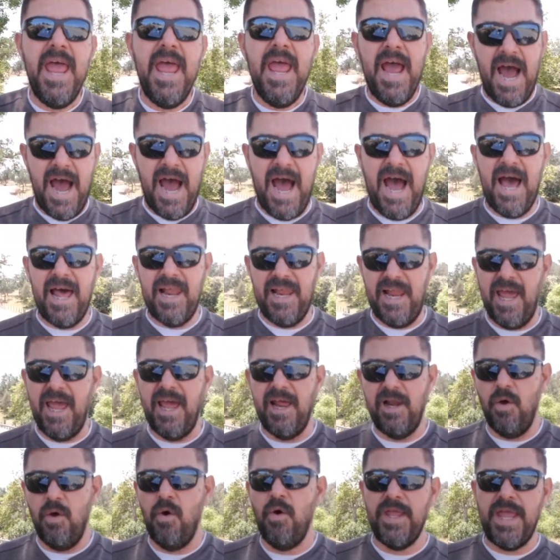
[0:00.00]

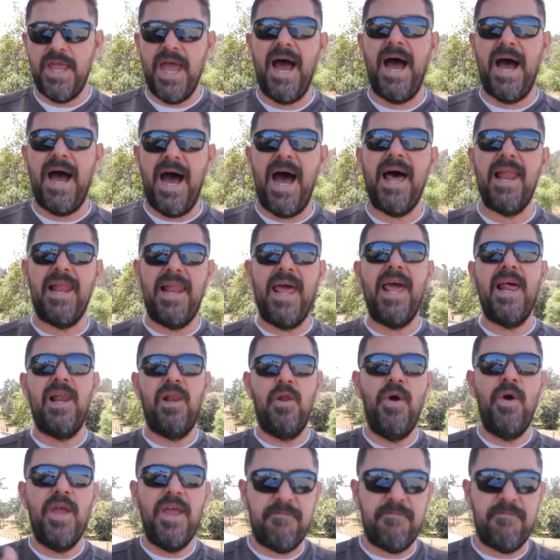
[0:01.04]
Hallelujah. Hallelujah.